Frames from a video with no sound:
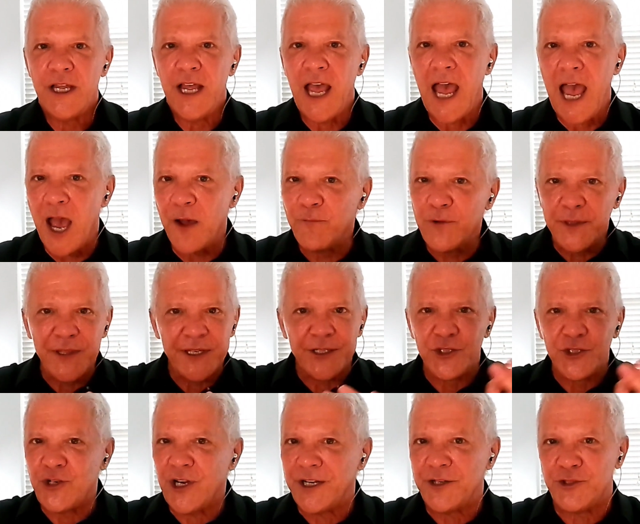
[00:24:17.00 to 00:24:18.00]

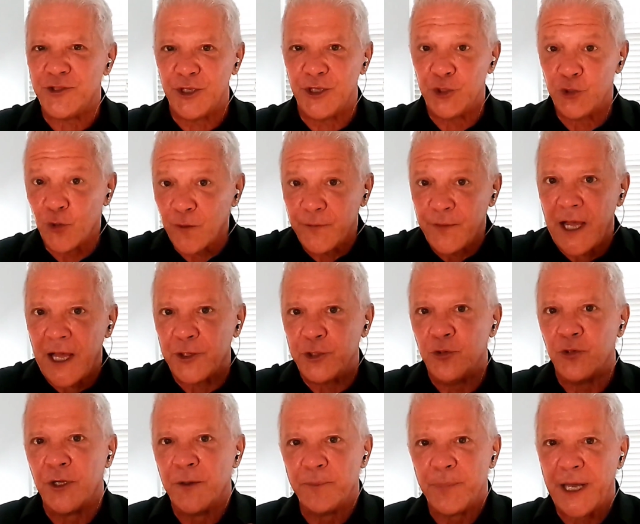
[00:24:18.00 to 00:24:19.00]
everything's changing. Your
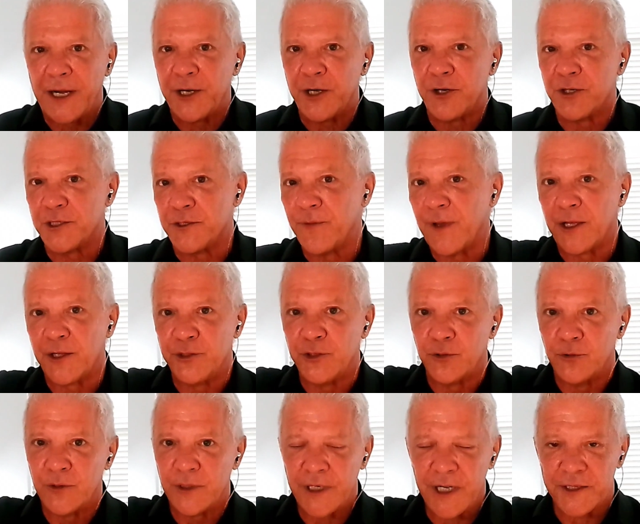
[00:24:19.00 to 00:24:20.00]
value, competitors'
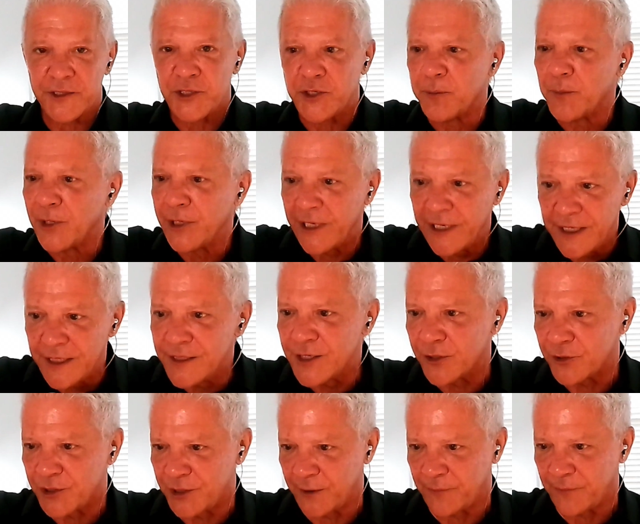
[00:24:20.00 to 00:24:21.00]
value, customer needs
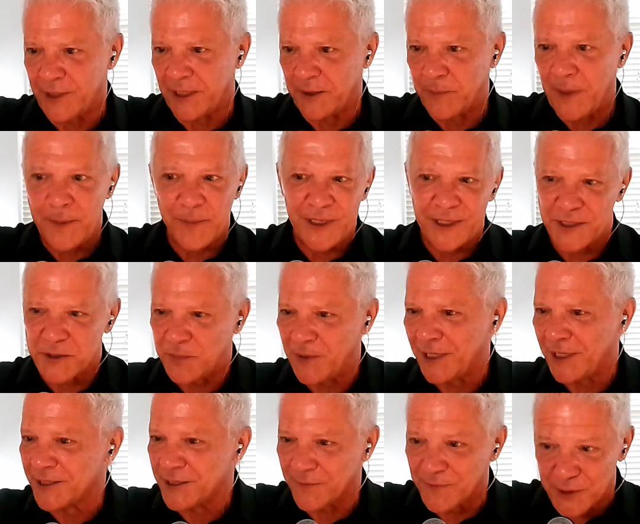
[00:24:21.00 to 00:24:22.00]
are shifting. Maybe it's
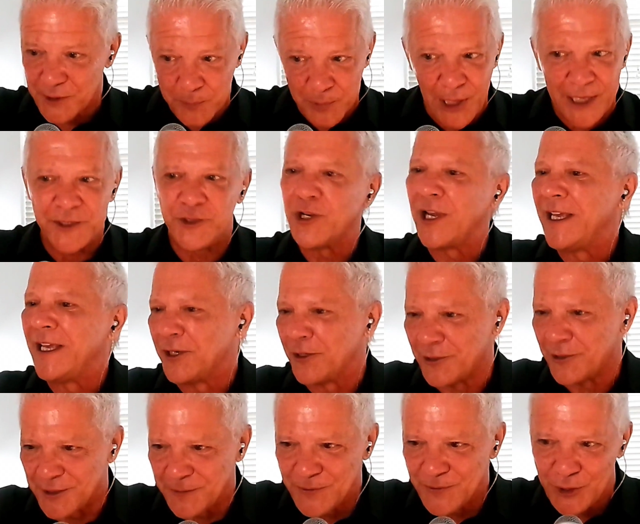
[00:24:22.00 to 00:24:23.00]
because of supply chain
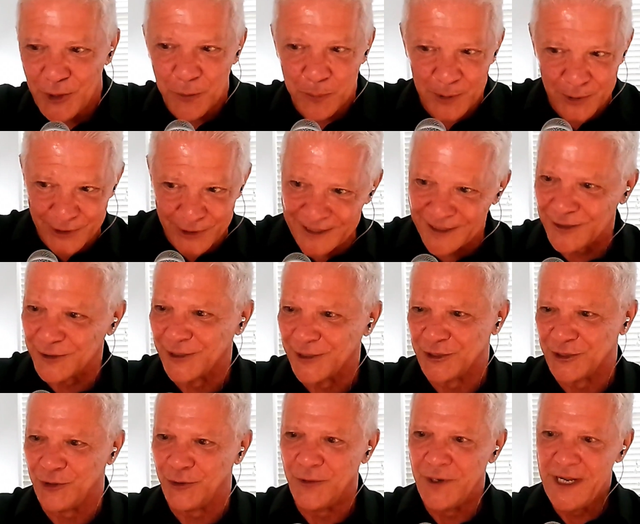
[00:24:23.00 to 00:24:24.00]
or some geopolitical
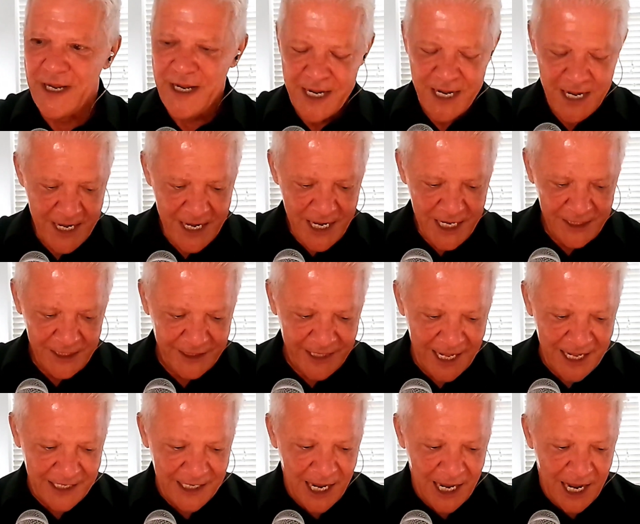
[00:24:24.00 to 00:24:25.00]
issue.
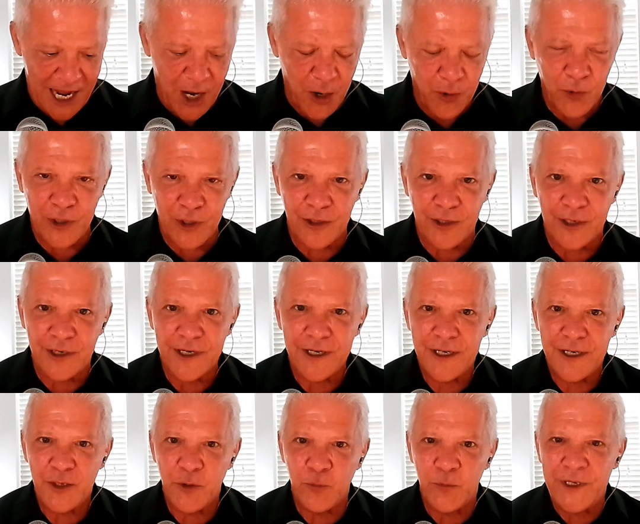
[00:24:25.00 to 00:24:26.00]
That
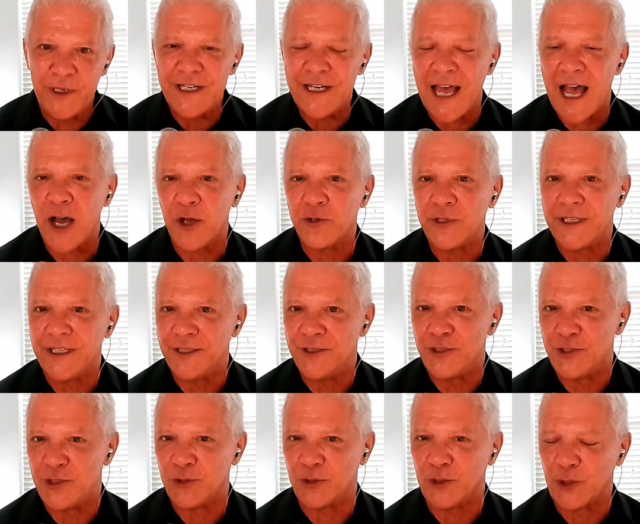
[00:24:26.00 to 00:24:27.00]
we now
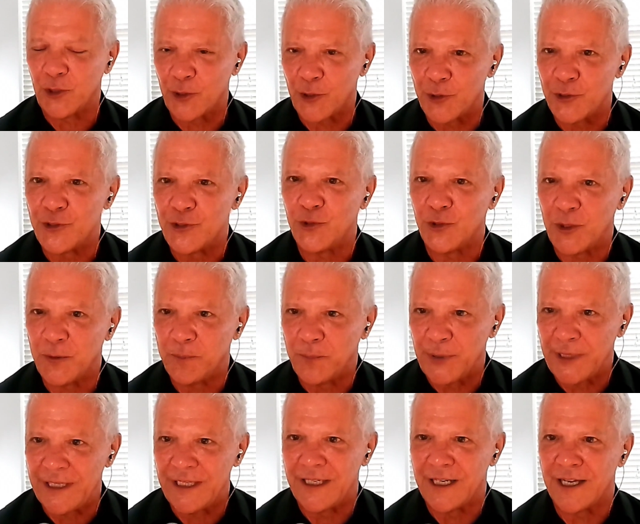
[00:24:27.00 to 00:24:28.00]
need to learn to
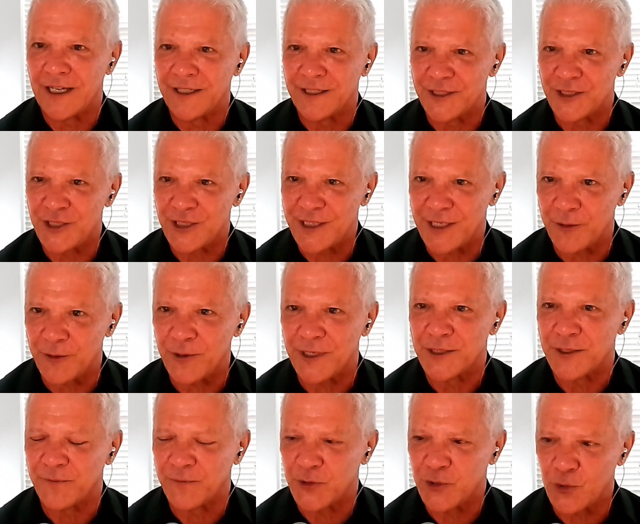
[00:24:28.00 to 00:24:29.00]
compete on a
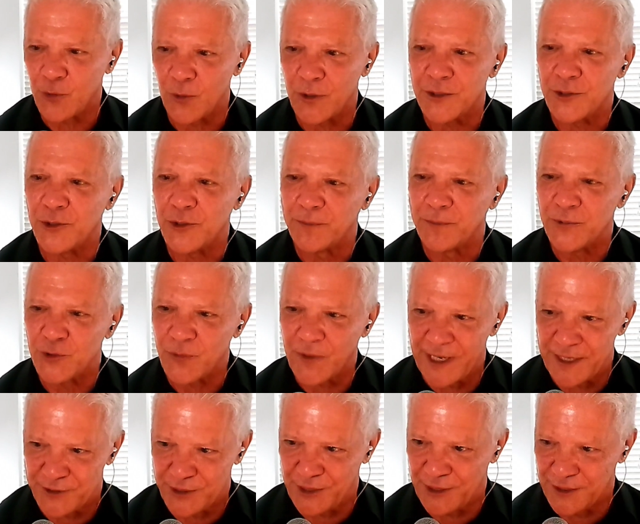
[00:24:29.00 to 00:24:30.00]
series of short-term
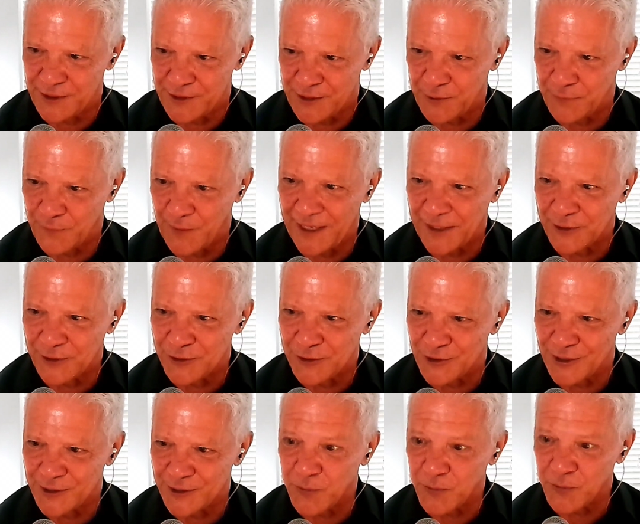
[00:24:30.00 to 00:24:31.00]
transient
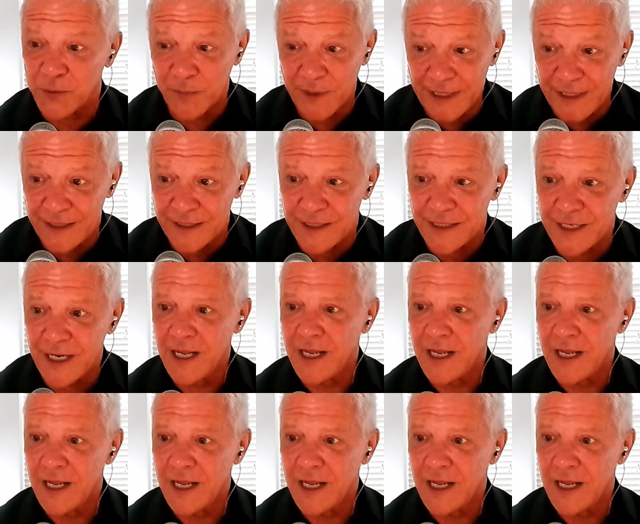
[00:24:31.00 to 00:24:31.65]
advantages, which means